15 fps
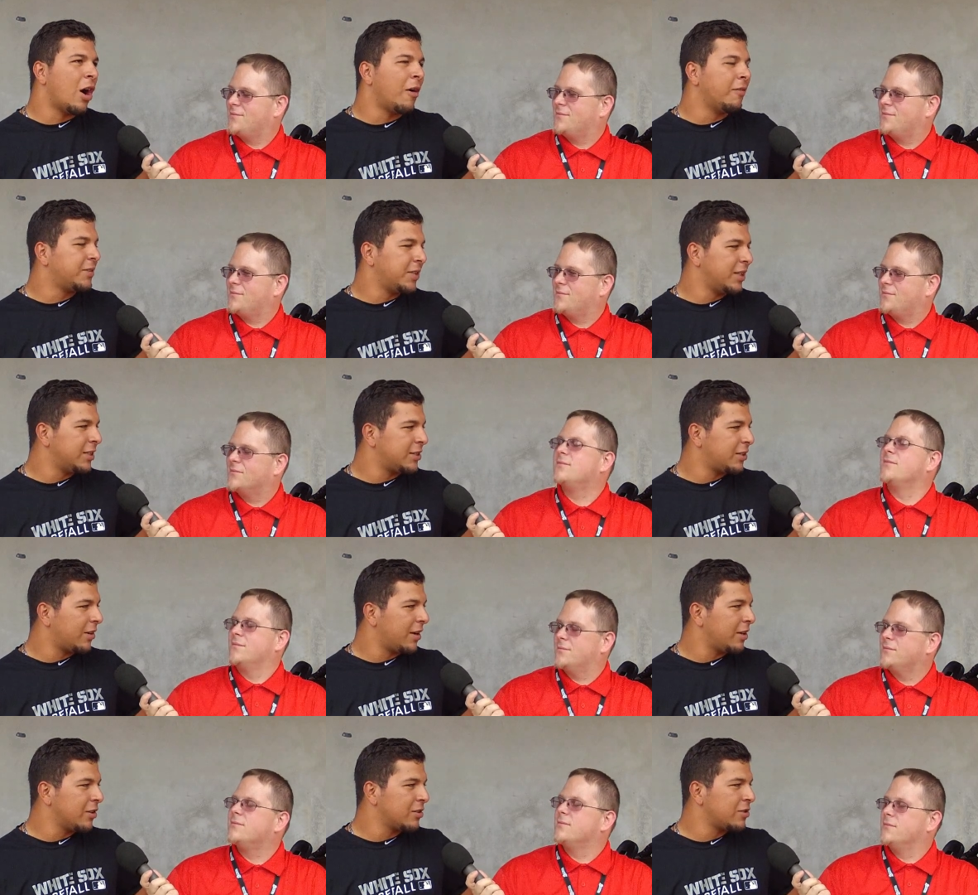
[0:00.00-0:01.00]
Speaker 1: off season.
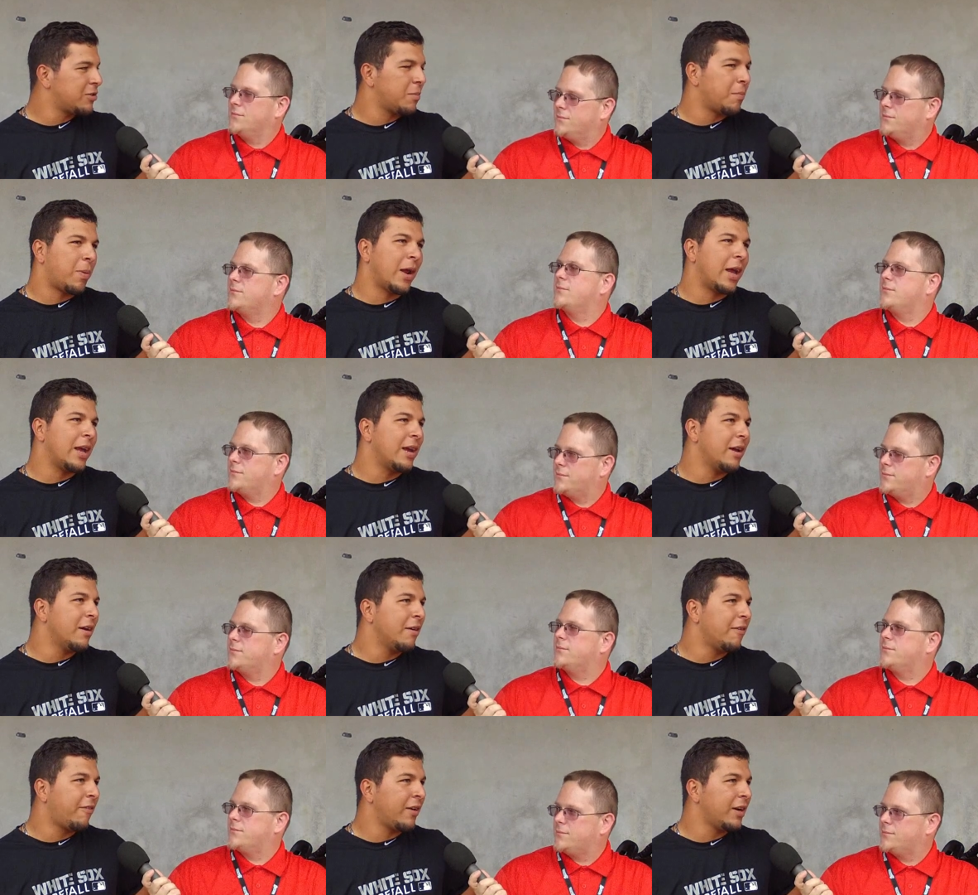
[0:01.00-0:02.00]
I just play
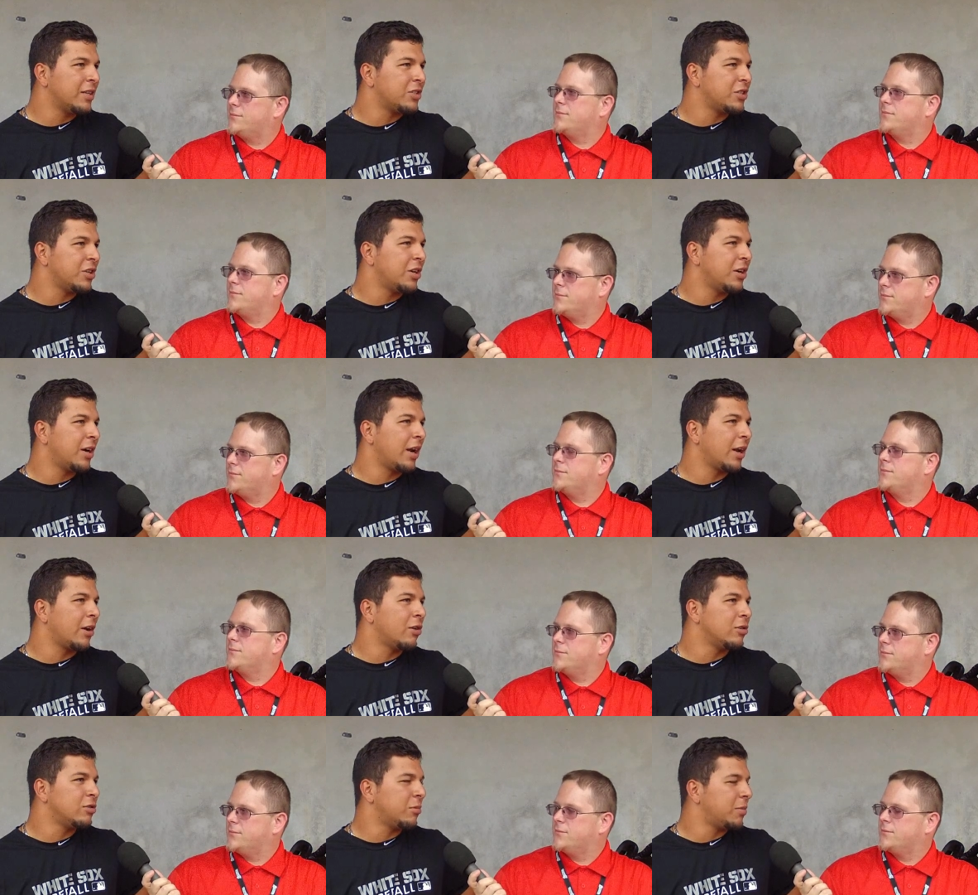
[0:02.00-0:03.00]
here, finish here, and I
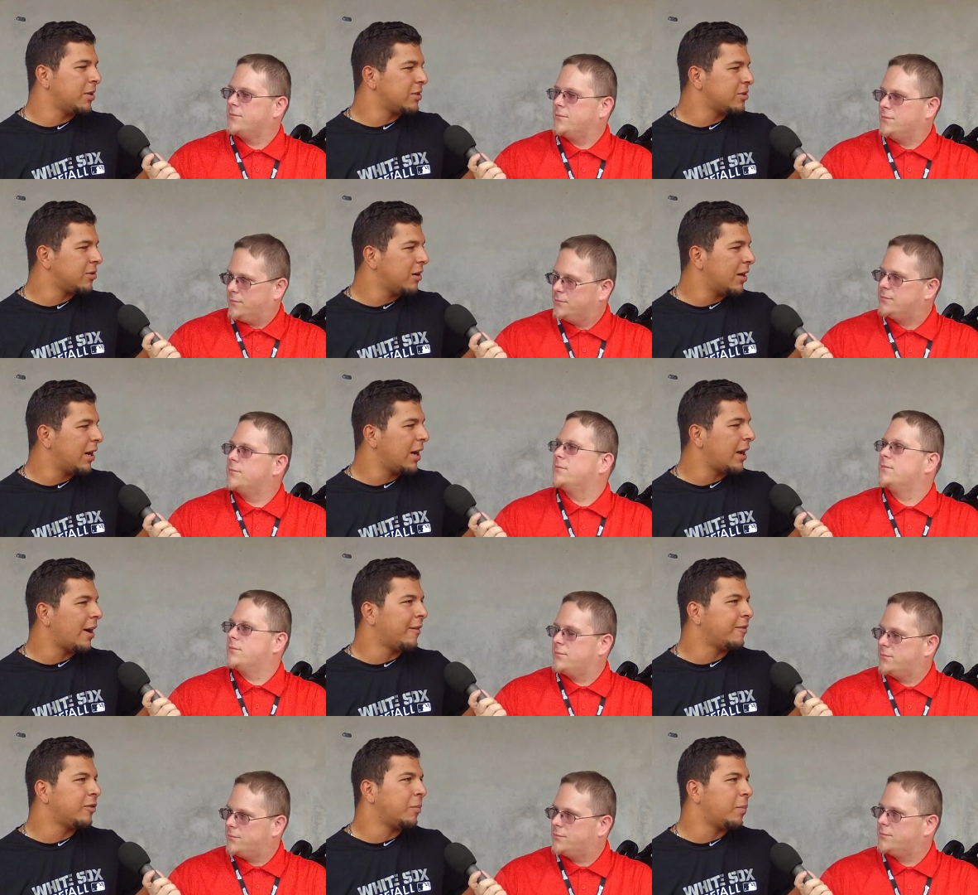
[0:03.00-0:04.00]
go into Venezuela and
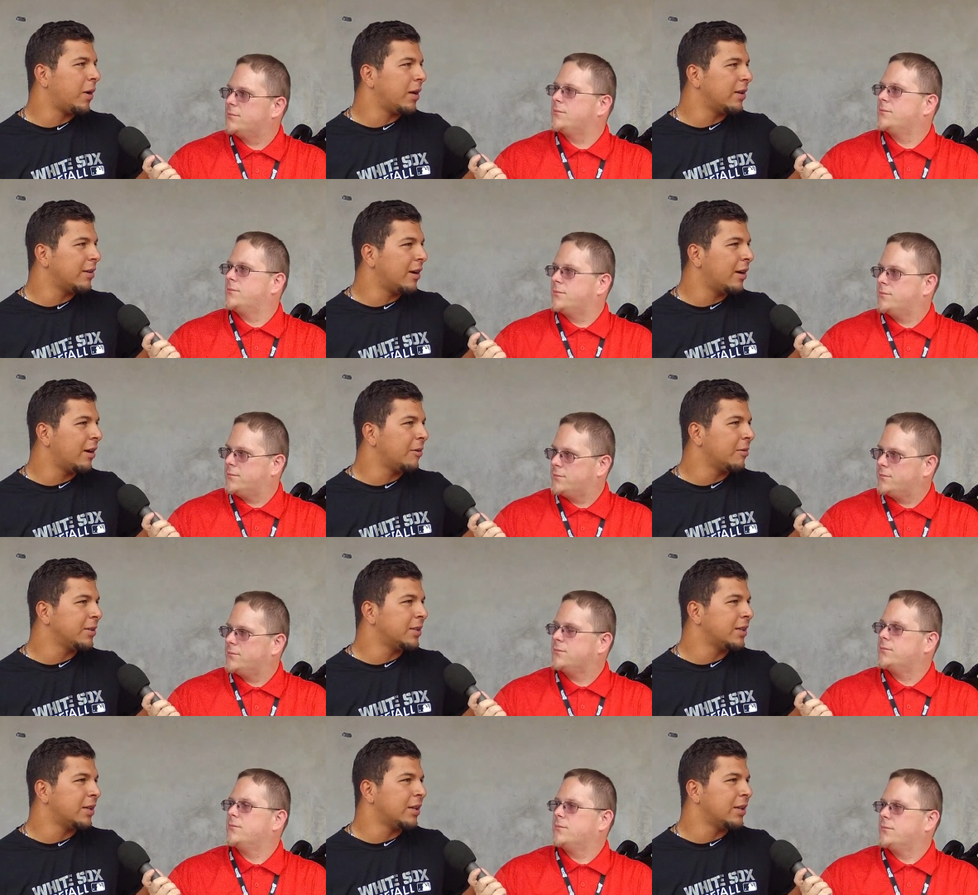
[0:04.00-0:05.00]
have to play there
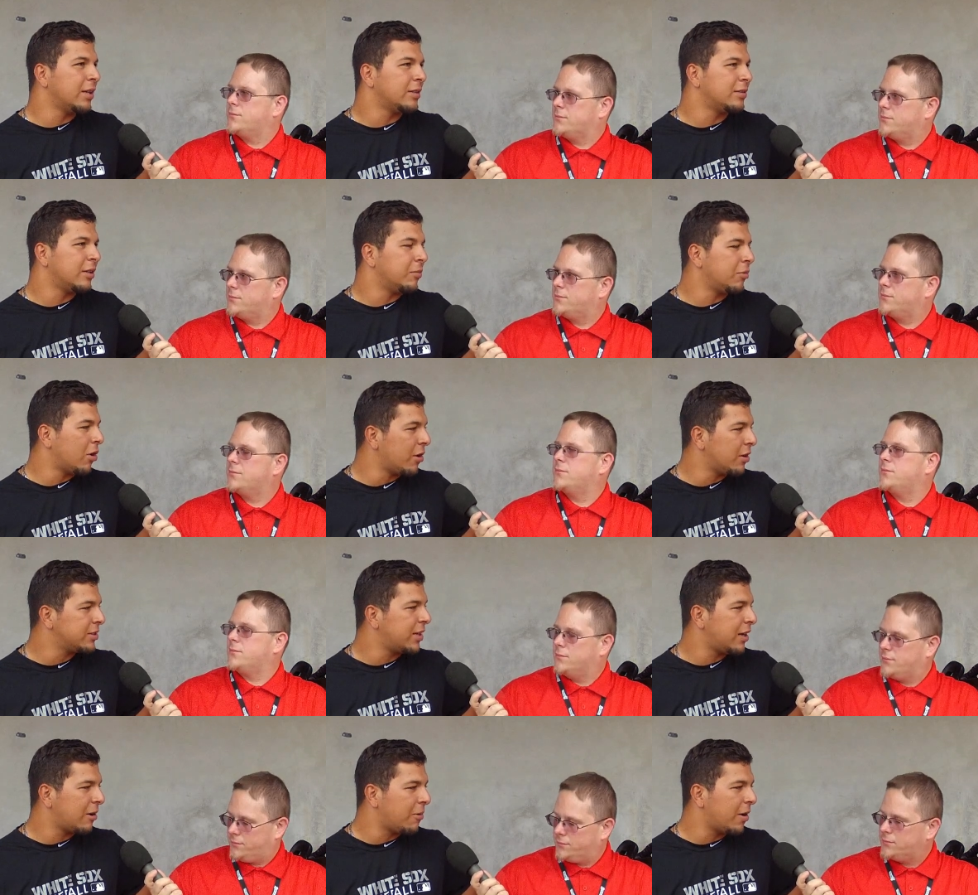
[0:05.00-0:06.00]
with the Tiburones de la